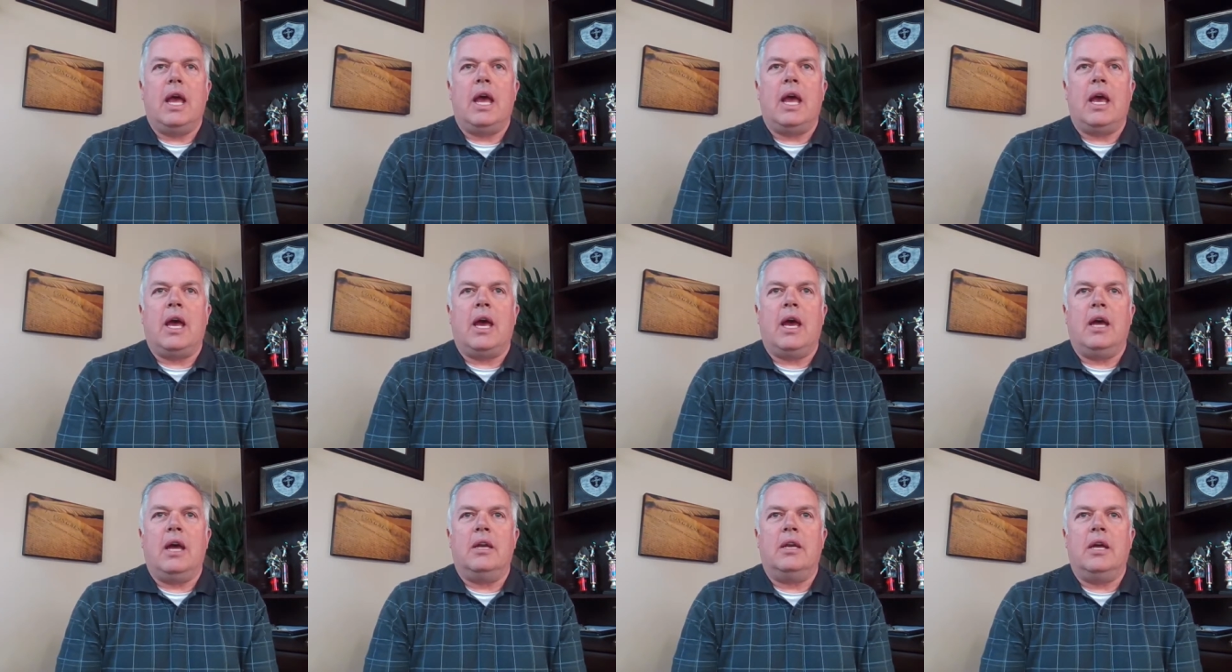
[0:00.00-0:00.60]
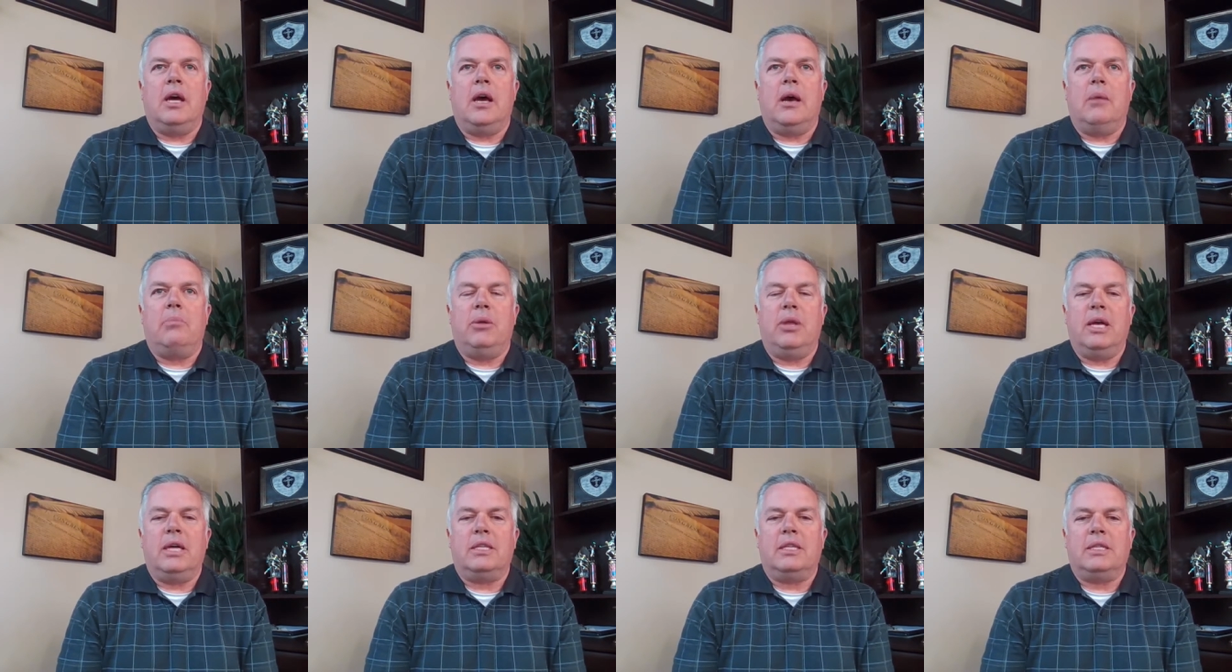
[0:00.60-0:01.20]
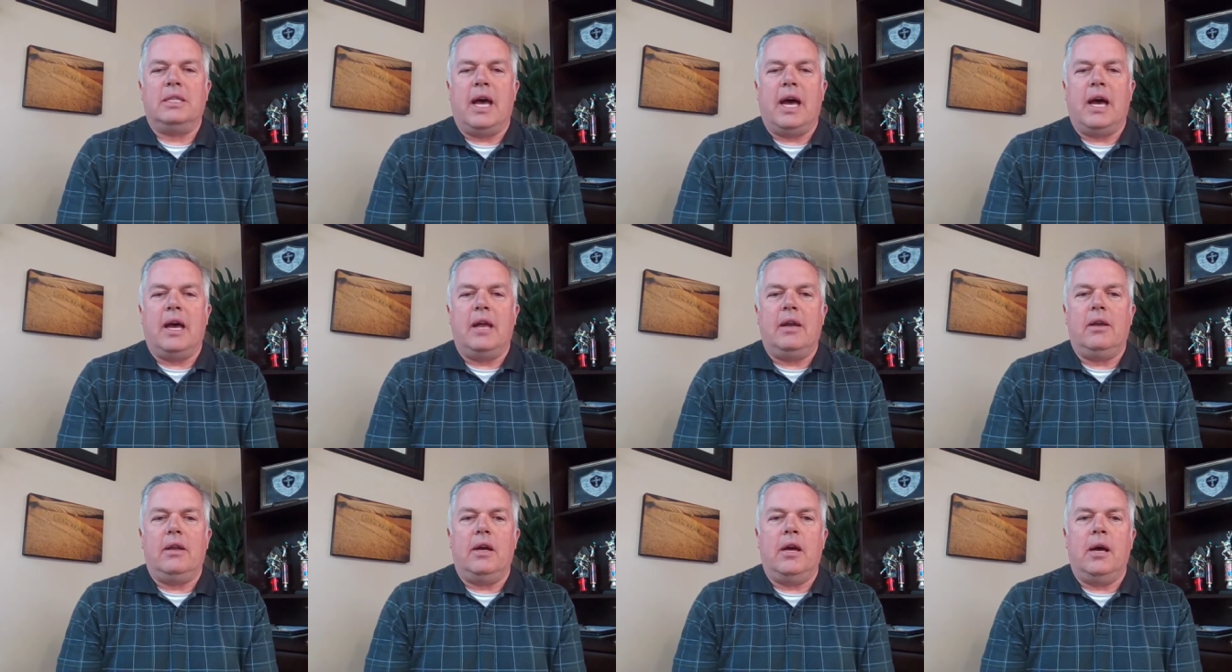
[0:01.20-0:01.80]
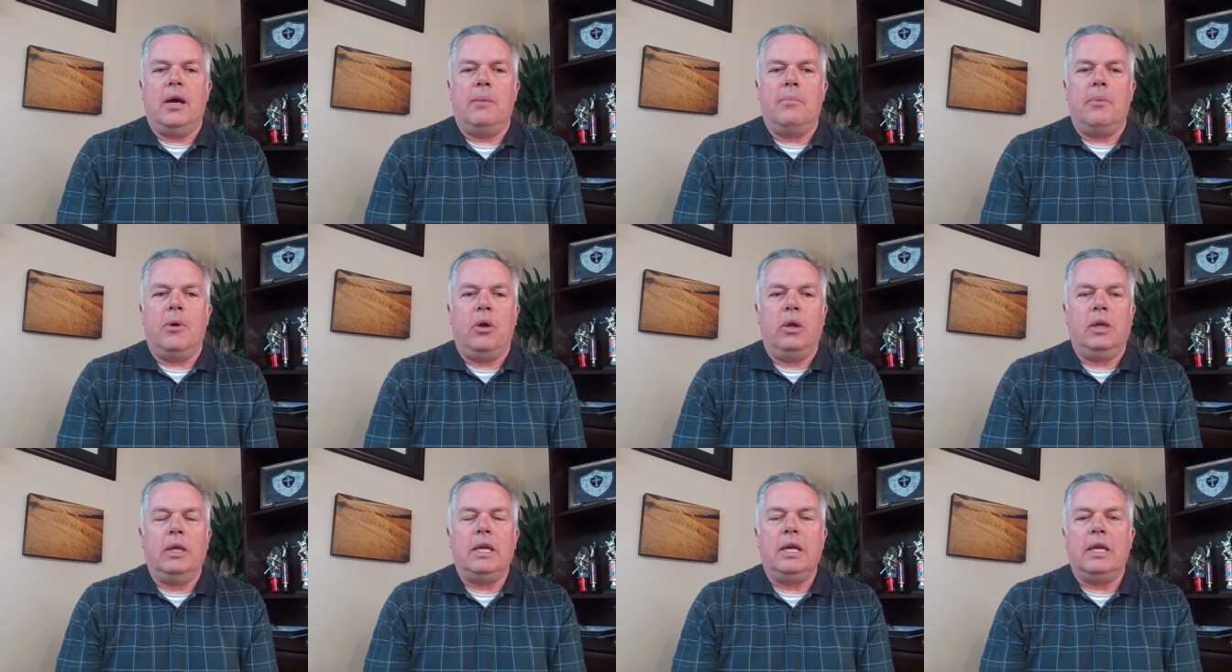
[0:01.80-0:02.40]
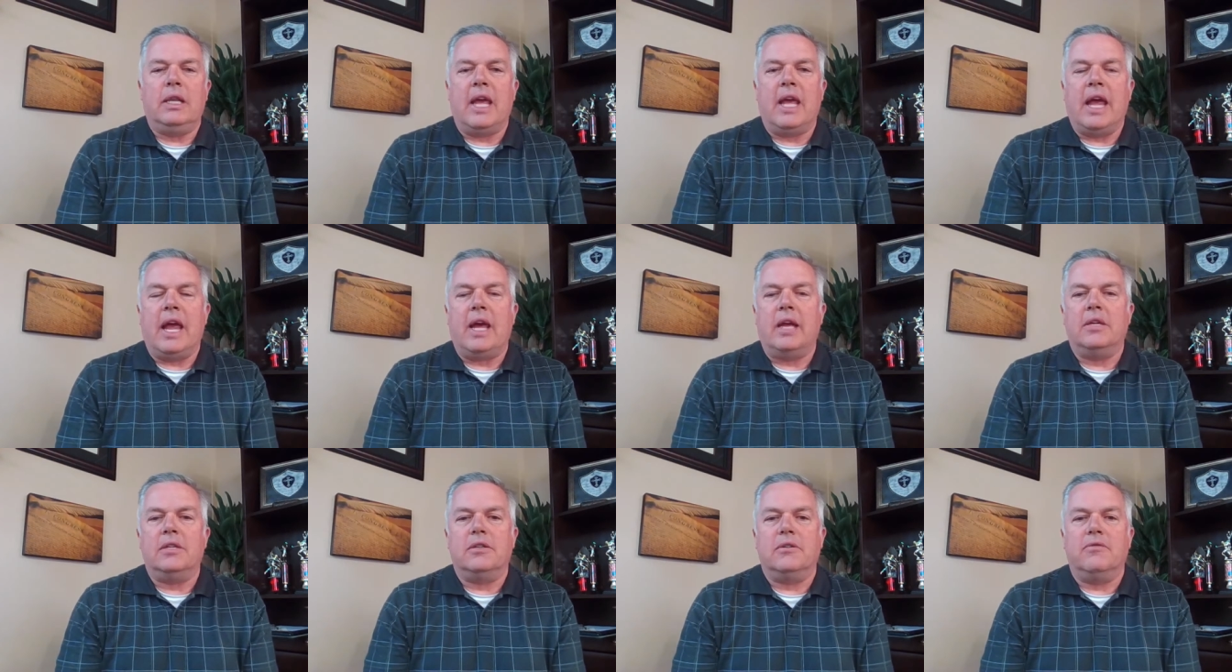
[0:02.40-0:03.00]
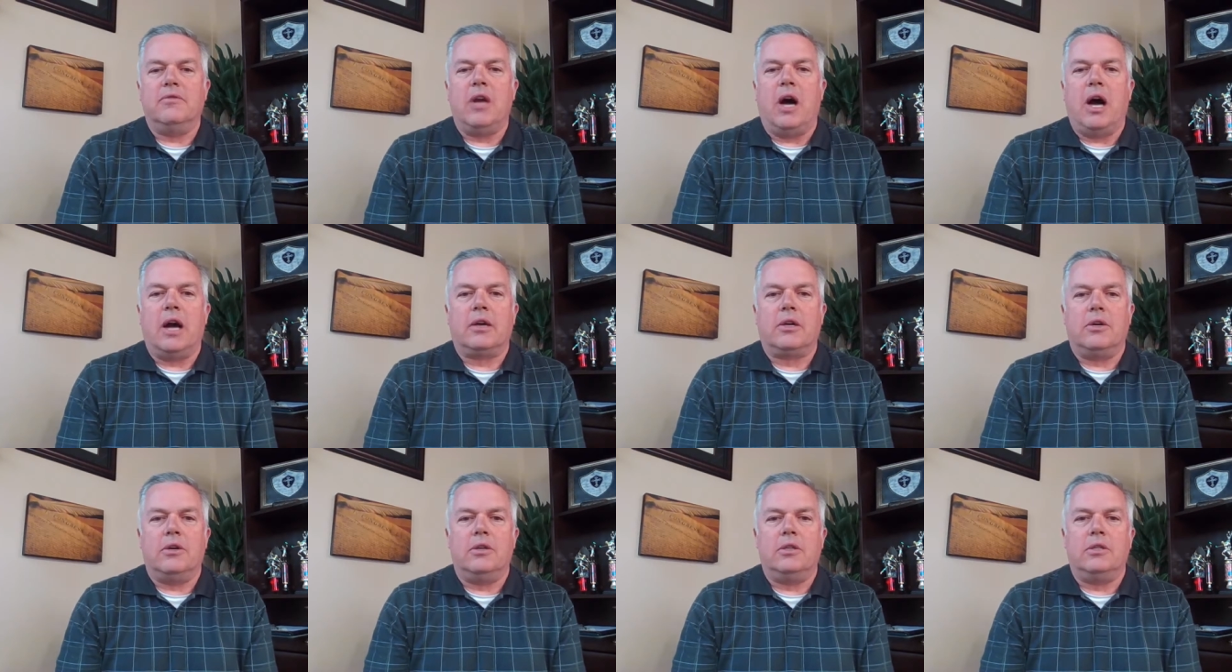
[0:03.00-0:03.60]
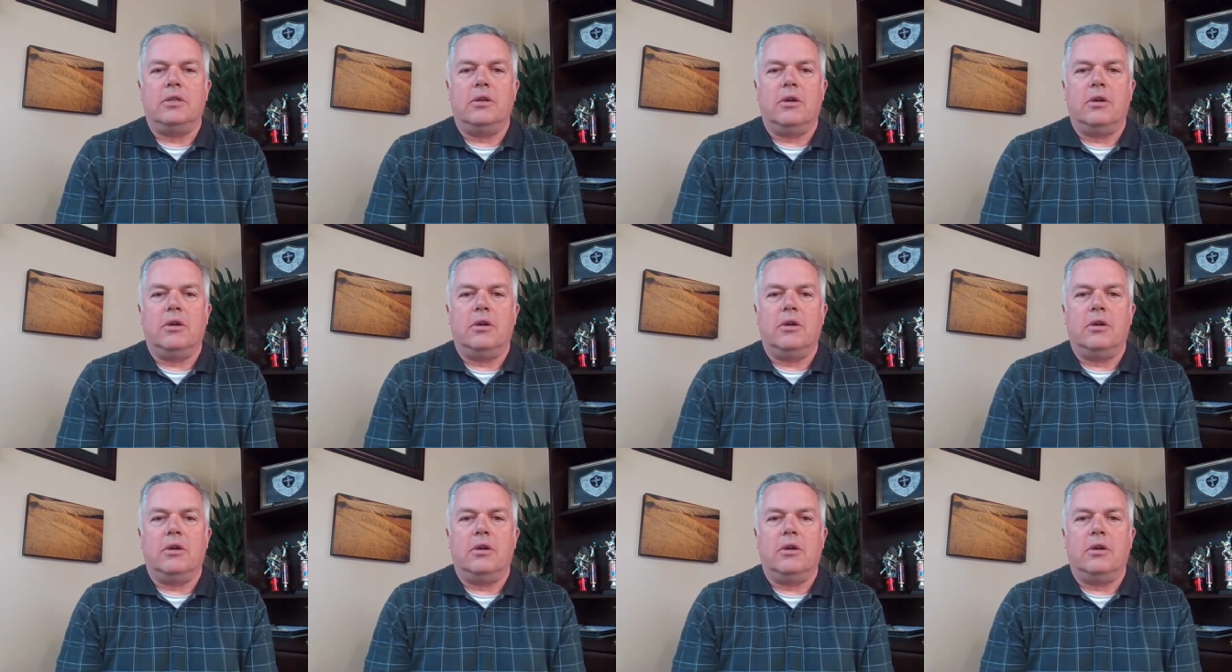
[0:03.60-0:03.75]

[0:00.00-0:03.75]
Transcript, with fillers: and uh, place that um, only in the hands of doctors.